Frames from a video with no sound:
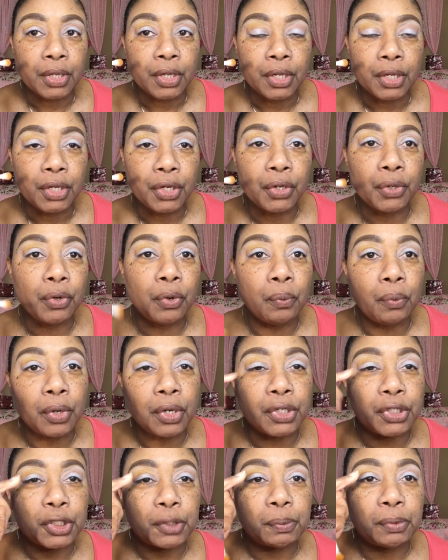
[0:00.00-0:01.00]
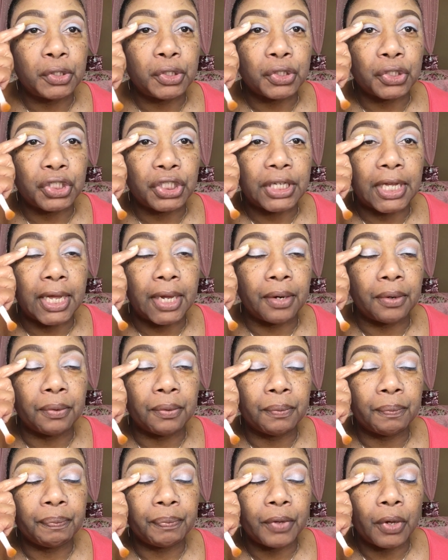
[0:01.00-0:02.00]
you don't want to just put your
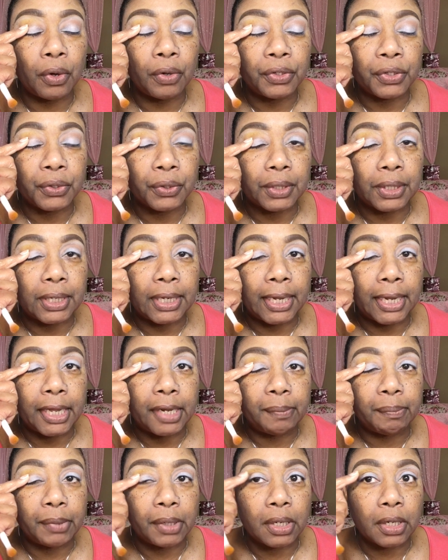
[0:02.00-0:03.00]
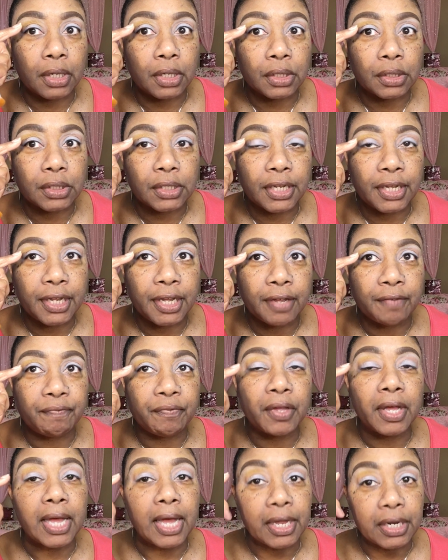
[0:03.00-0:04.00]
shadow on your lid, because if,
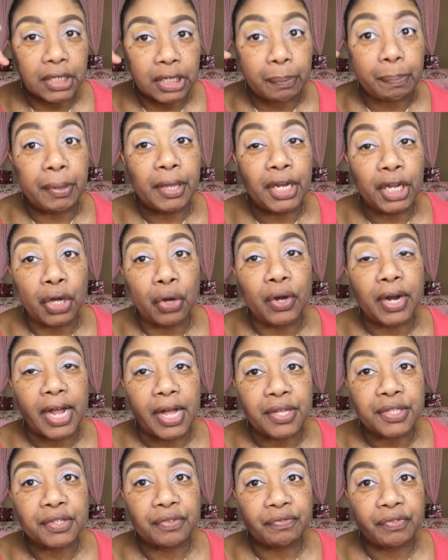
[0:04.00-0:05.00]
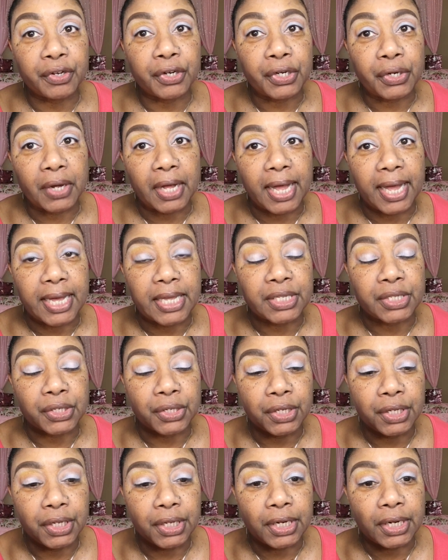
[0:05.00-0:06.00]
depending on how severe your eyes are
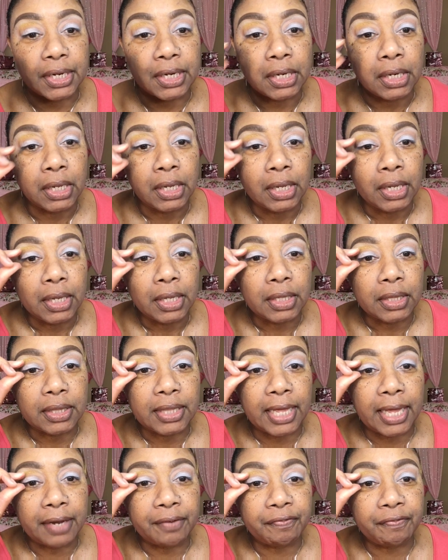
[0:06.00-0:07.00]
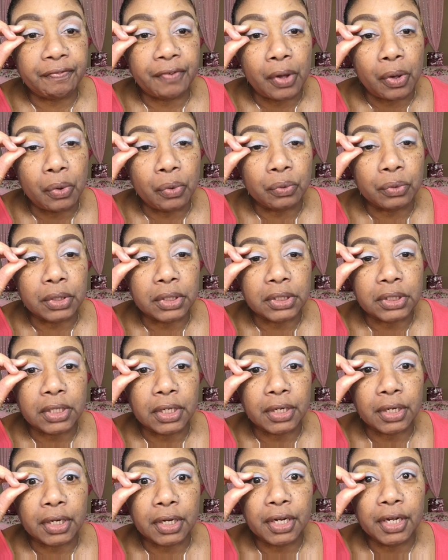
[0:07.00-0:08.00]
hooded, that fold is
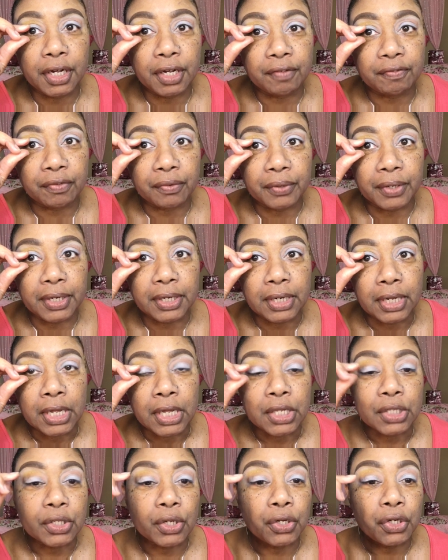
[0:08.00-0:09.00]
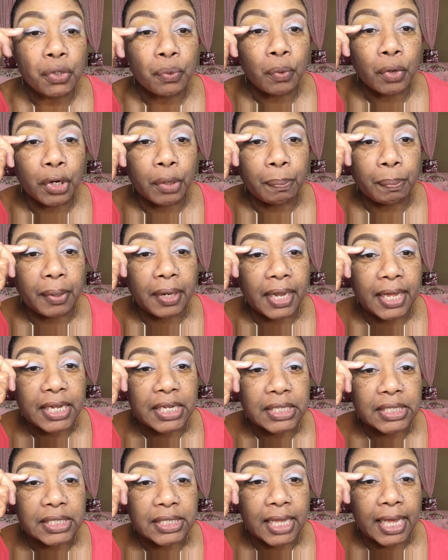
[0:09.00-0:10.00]
going to cover it. So you want to
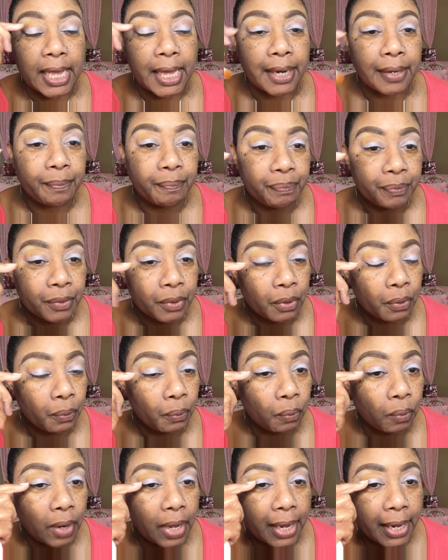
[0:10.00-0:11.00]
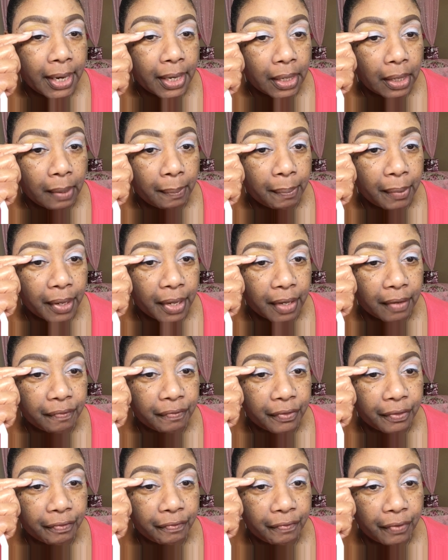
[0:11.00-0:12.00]
place that right above
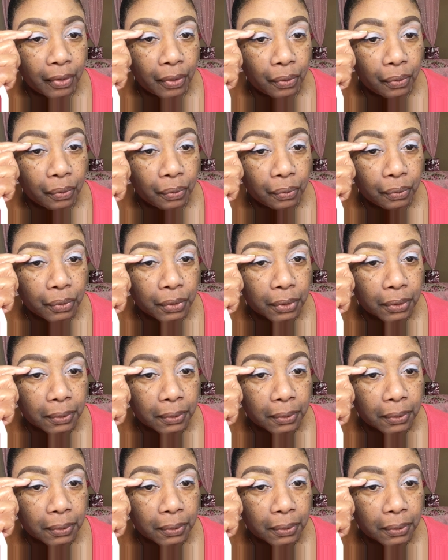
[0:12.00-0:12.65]
the fold.